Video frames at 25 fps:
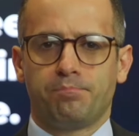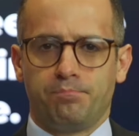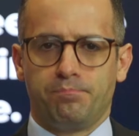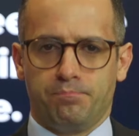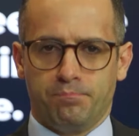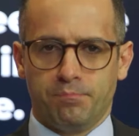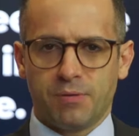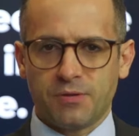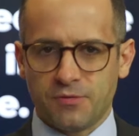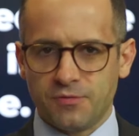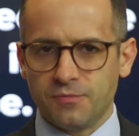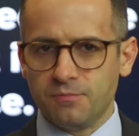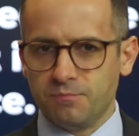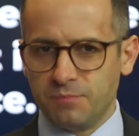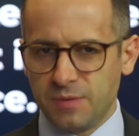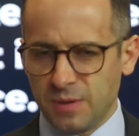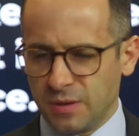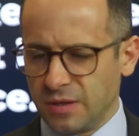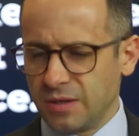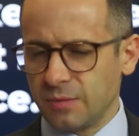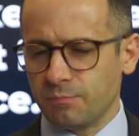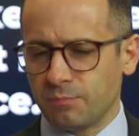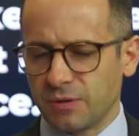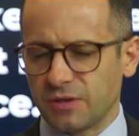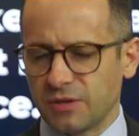
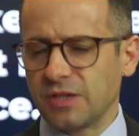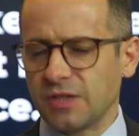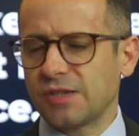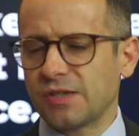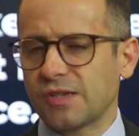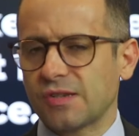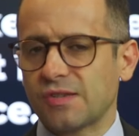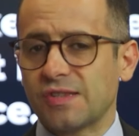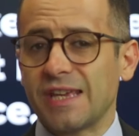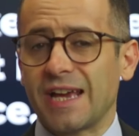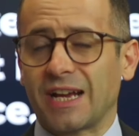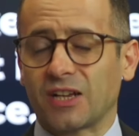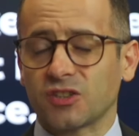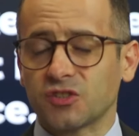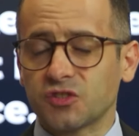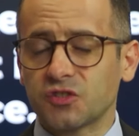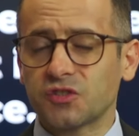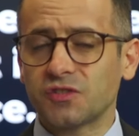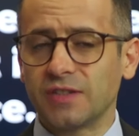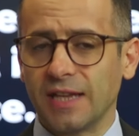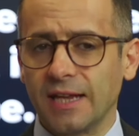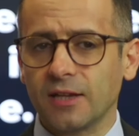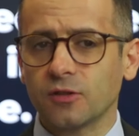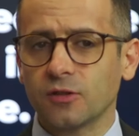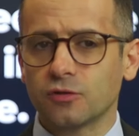But this is the
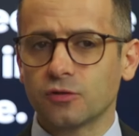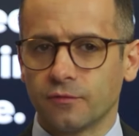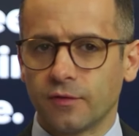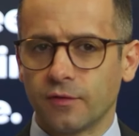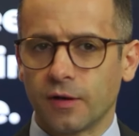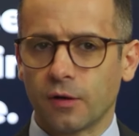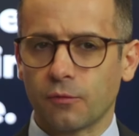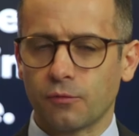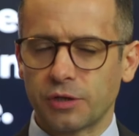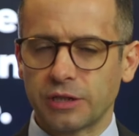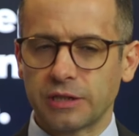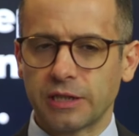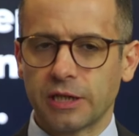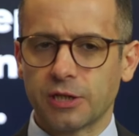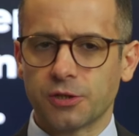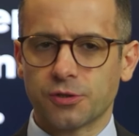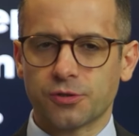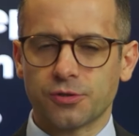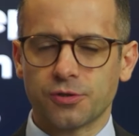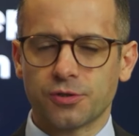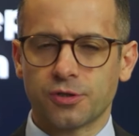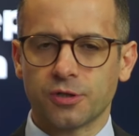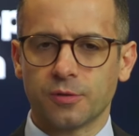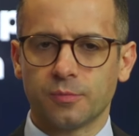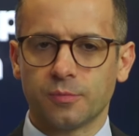extent of our
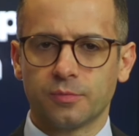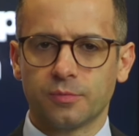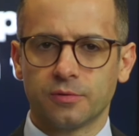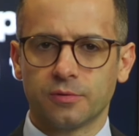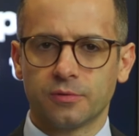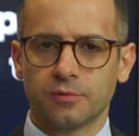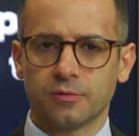relationship.